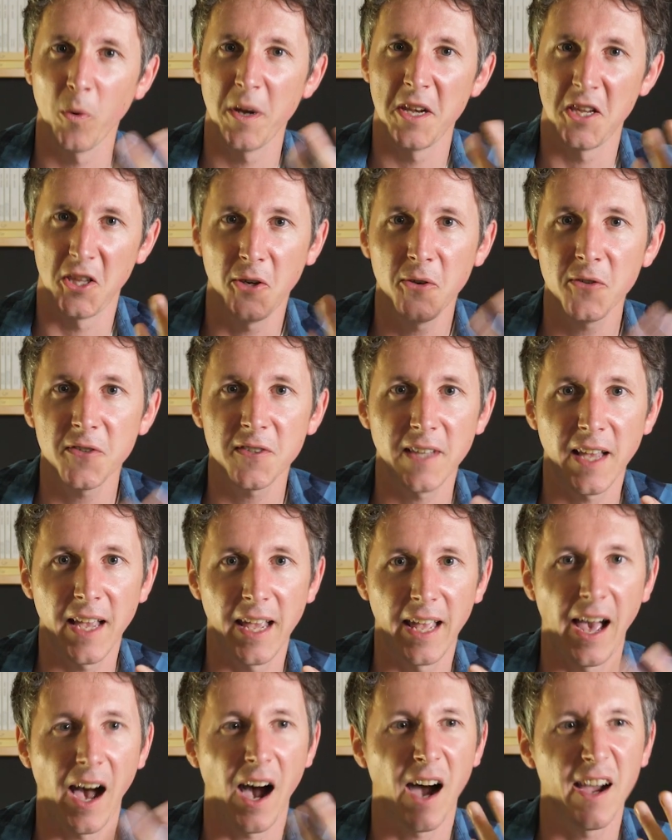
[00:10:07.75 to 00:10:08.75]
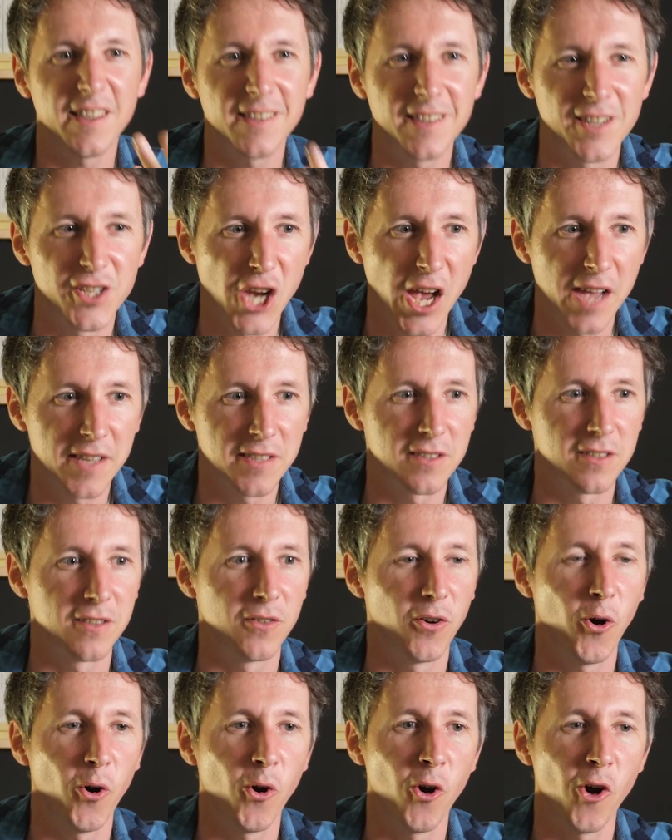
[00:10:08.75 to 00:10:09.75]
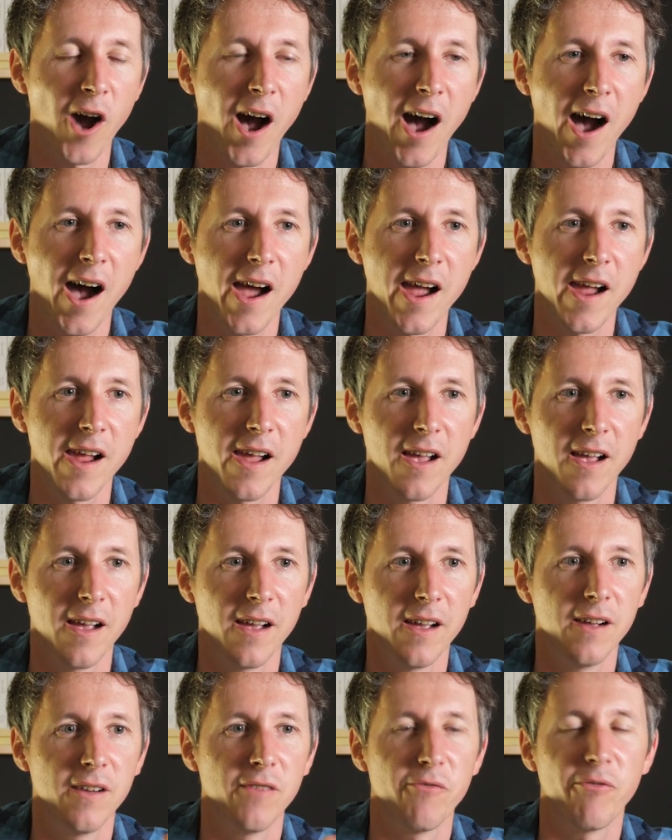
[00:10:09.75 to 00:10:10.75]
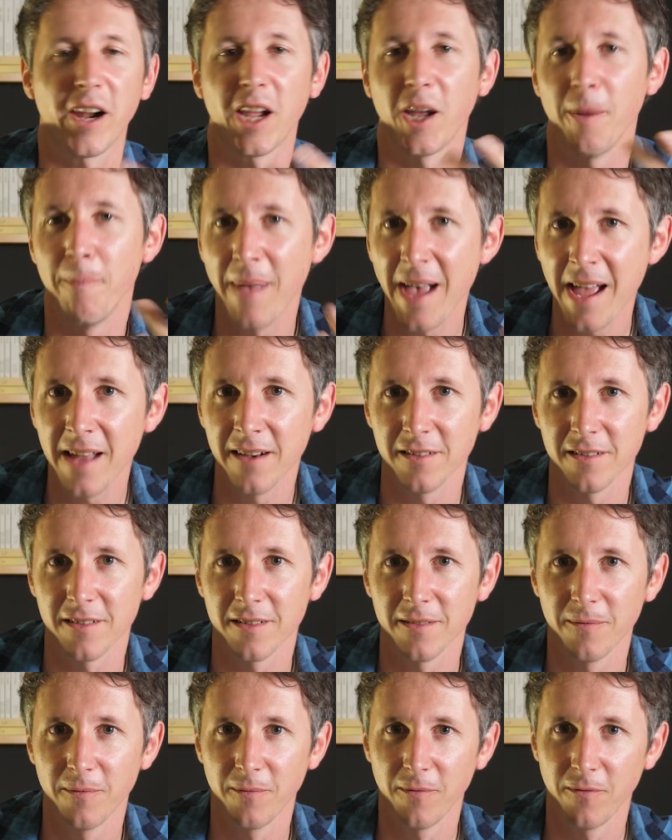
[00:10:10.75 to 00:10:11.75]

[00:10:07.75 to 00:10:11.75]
When you say I suggest or I recommend,